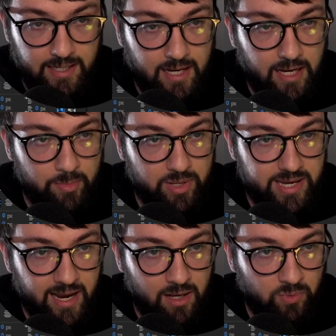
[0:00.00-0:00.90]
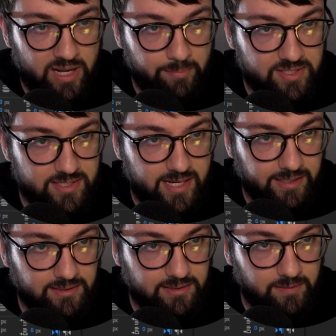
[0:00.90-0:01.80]
And now what happens
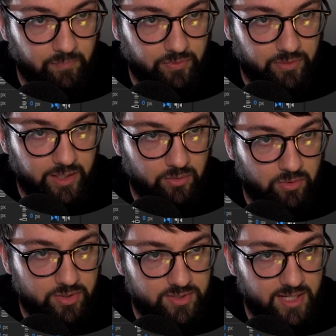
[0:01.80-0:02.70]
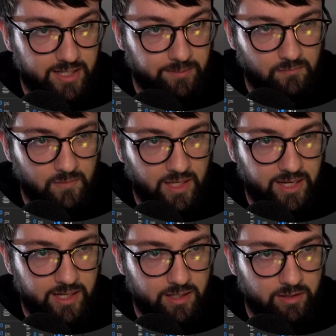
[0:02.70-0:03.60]
next? They rotate
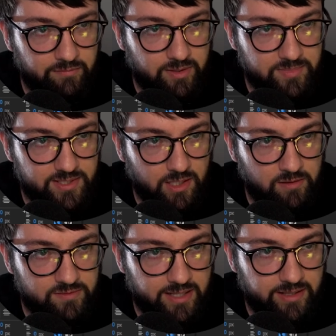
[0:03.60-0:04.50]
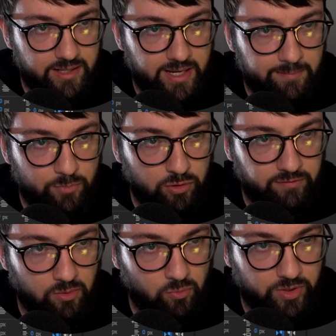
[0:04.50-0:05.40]
in and of themselves and then they move
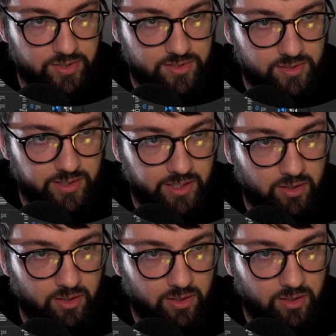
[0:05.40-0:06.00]
inwards, and